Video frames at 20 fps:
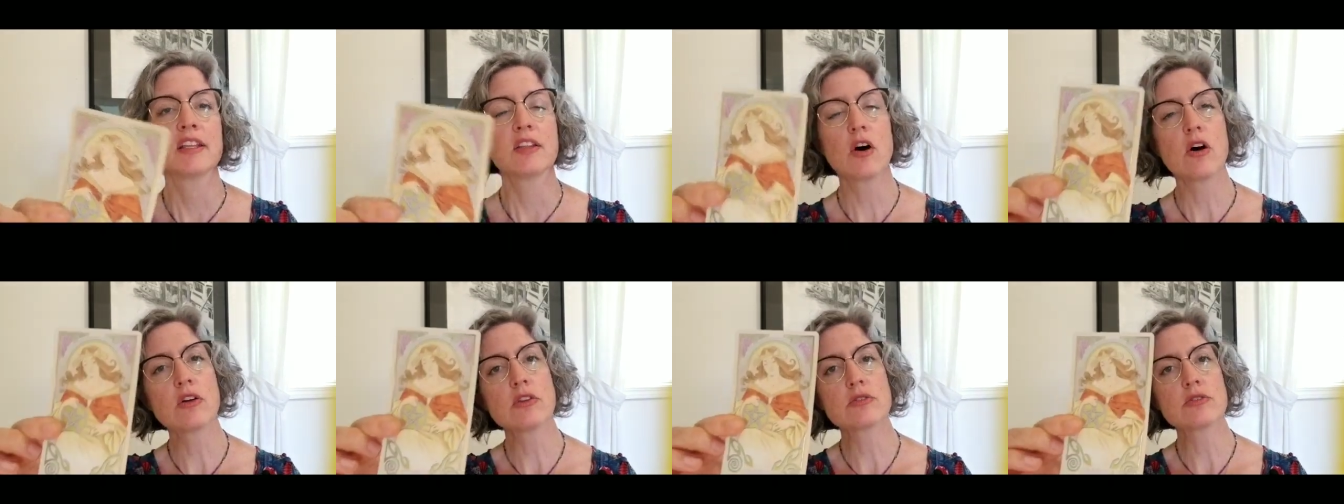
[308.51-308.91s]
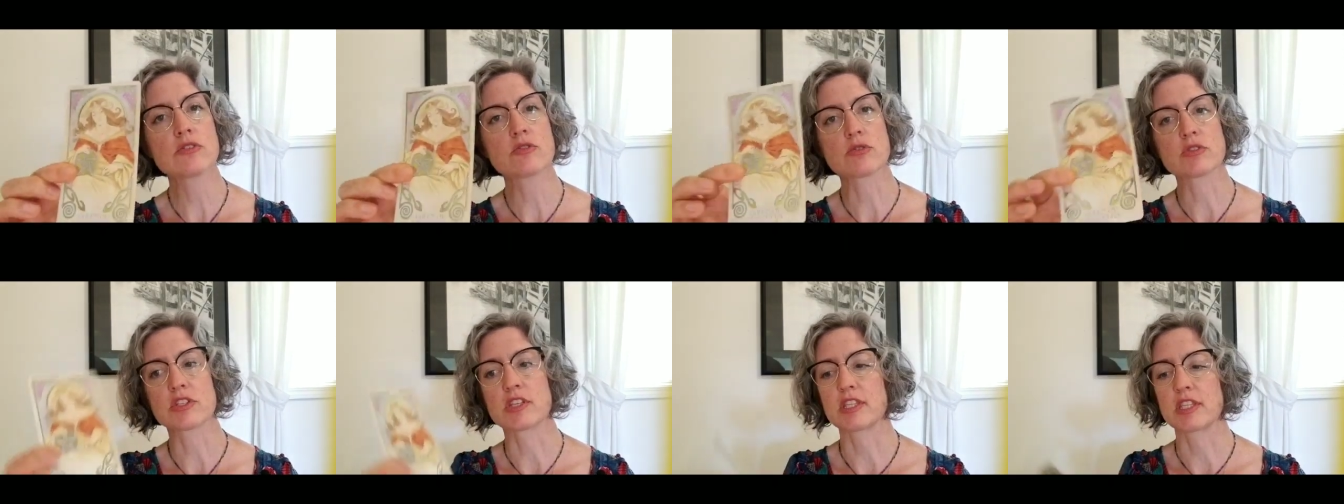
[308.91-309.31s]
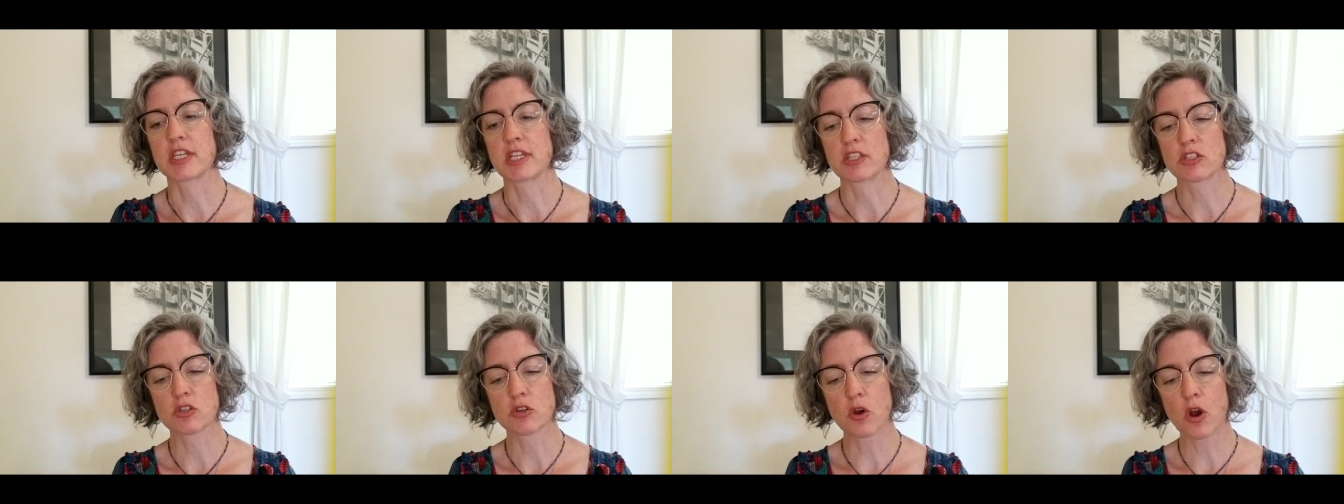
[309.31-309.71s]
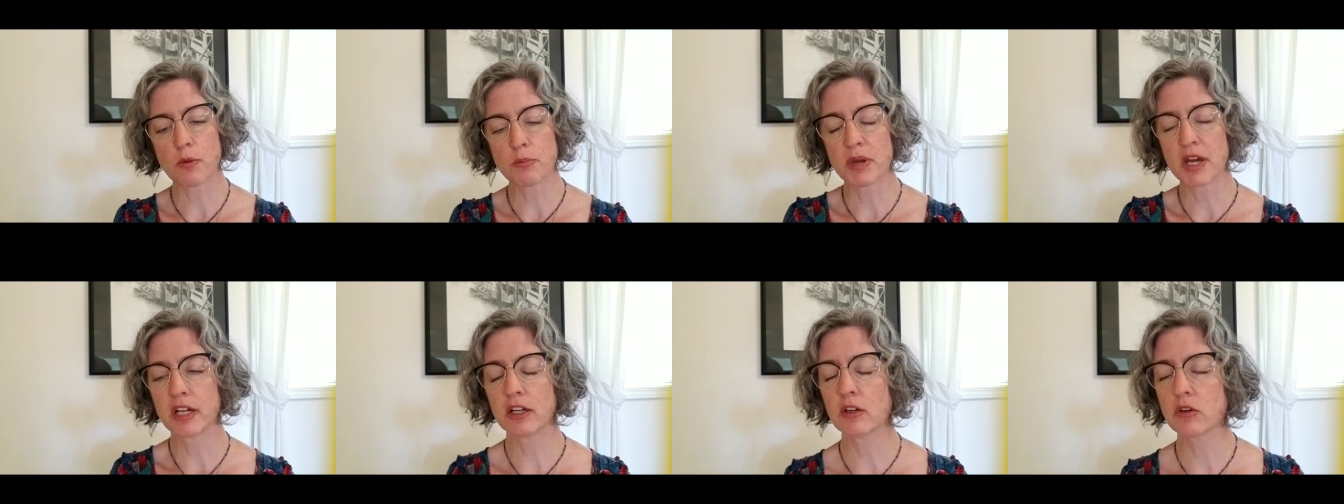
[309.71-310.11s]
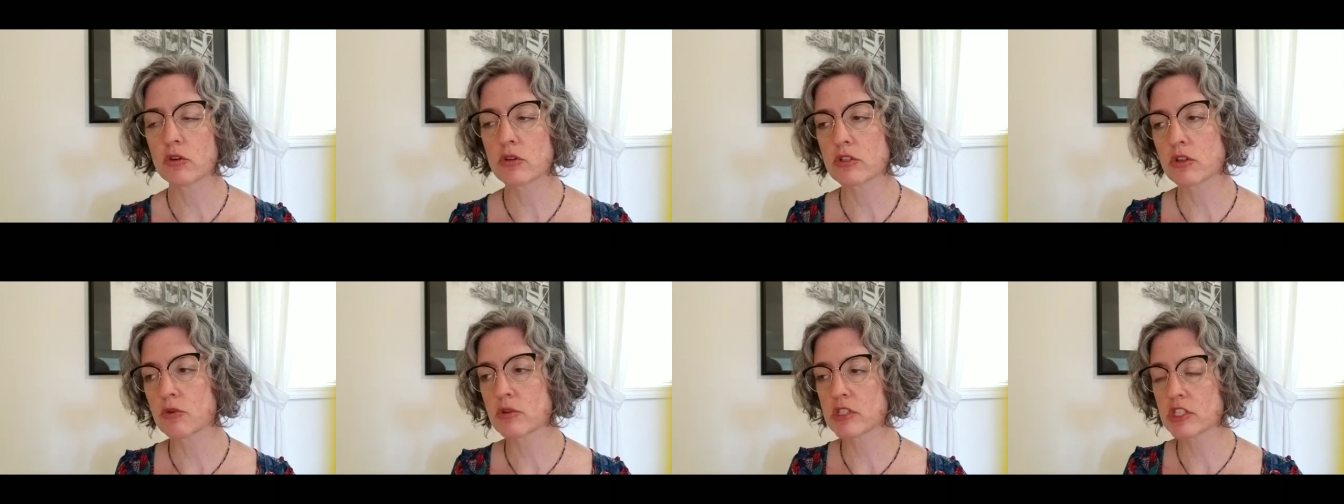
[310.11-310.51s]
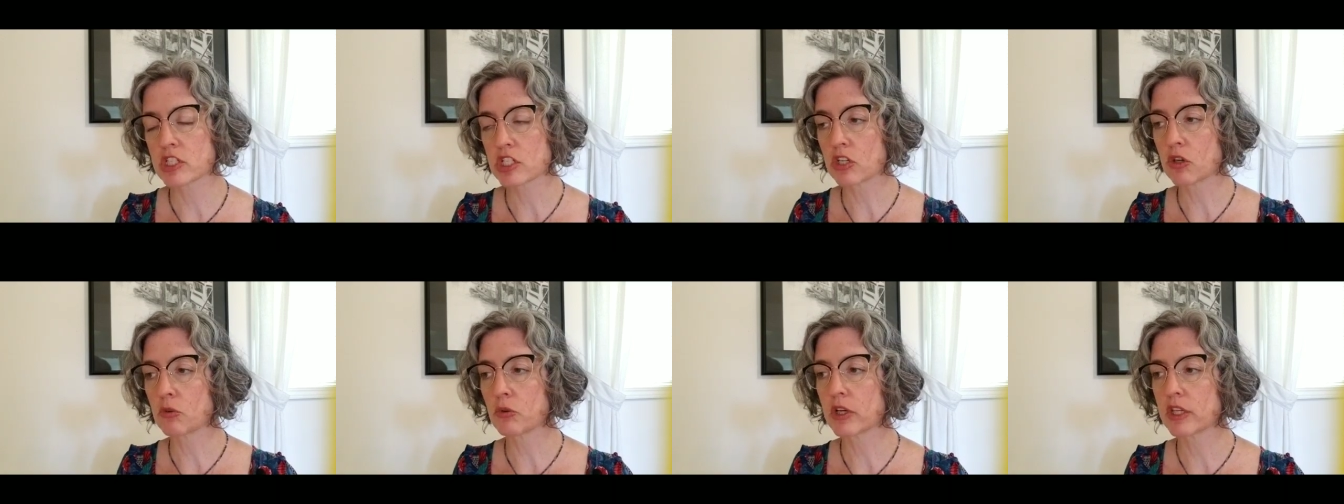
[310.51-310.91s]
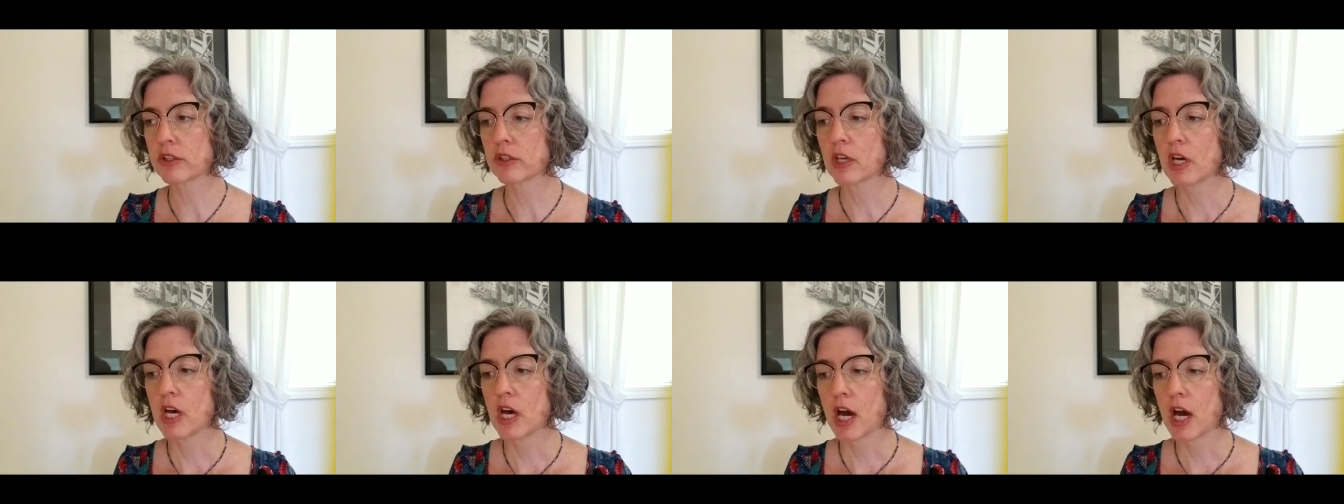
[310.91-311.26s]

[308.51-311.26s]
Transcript: all those sorts of things so our pentacles always deal with